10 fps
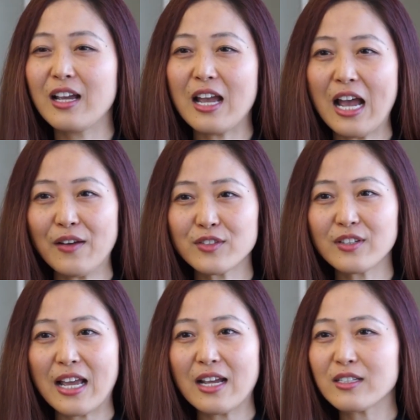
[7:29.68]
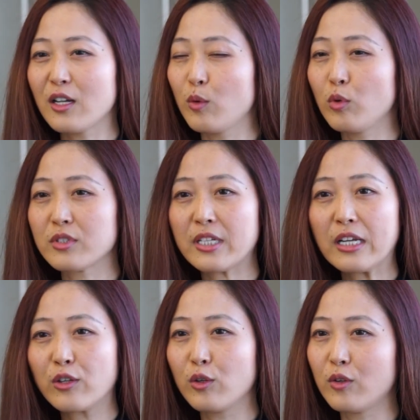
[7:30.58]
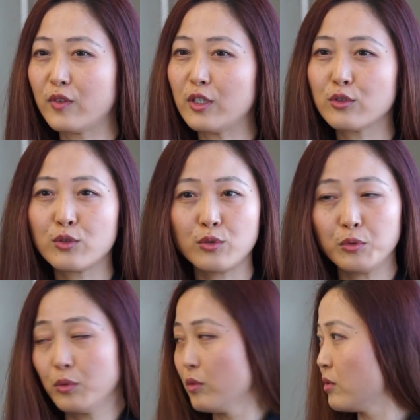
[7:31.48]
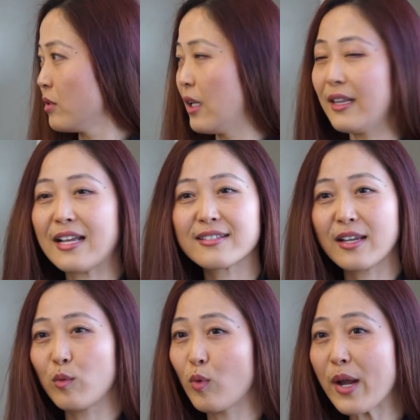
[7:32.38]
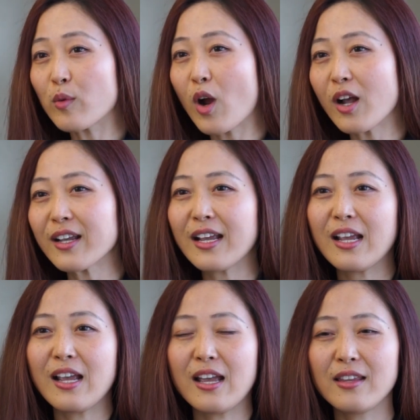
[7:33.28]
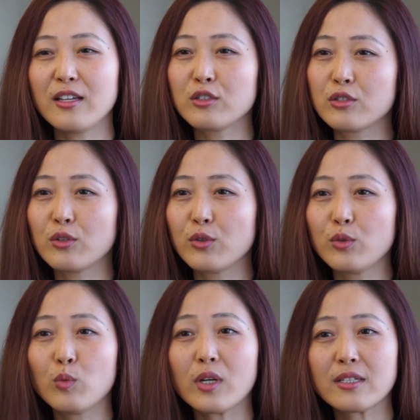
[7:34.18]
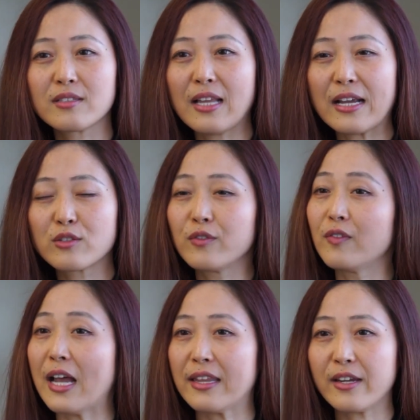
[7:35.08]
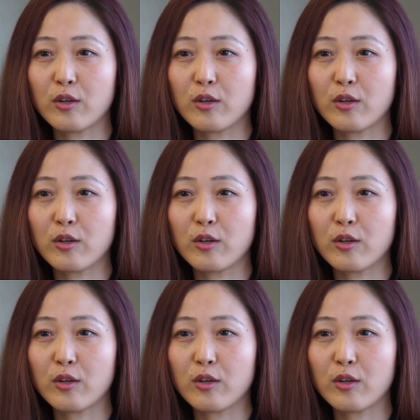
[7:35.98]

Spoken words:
After that, we'll take you over to, let's say, White Rock, and then show you what it's like to fly the